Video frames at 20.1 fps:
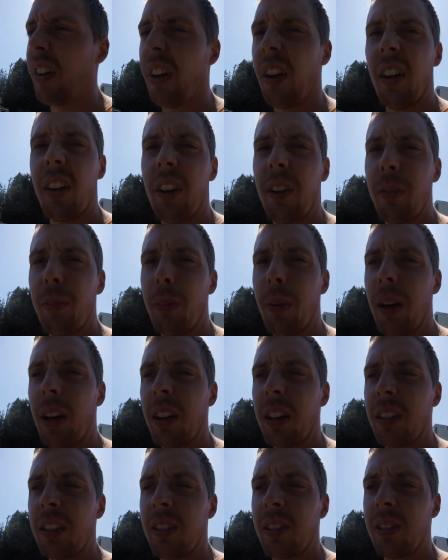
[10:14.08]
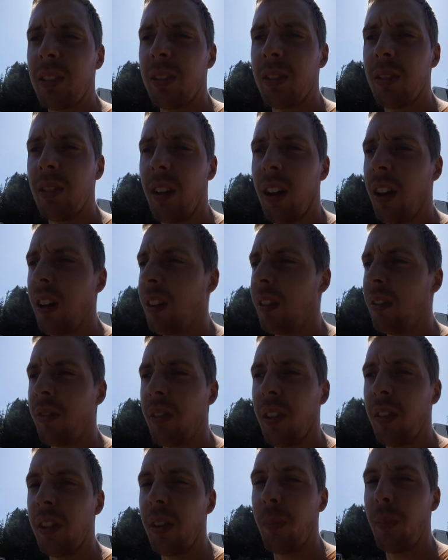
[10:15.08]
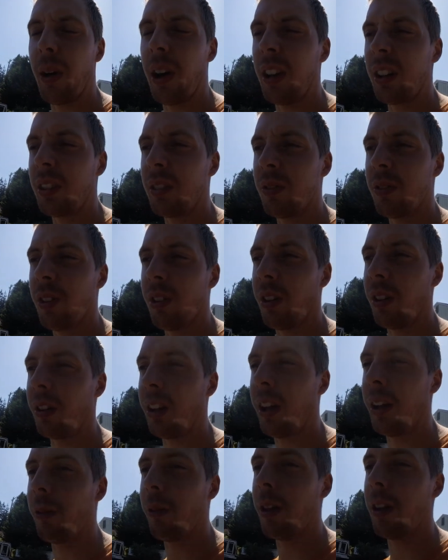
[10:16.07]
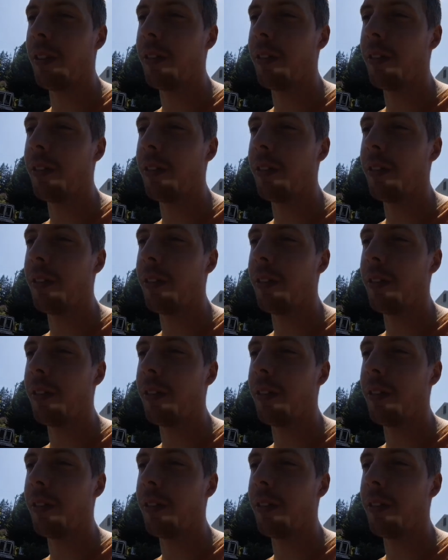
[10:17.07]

$100, $150 for the lightweight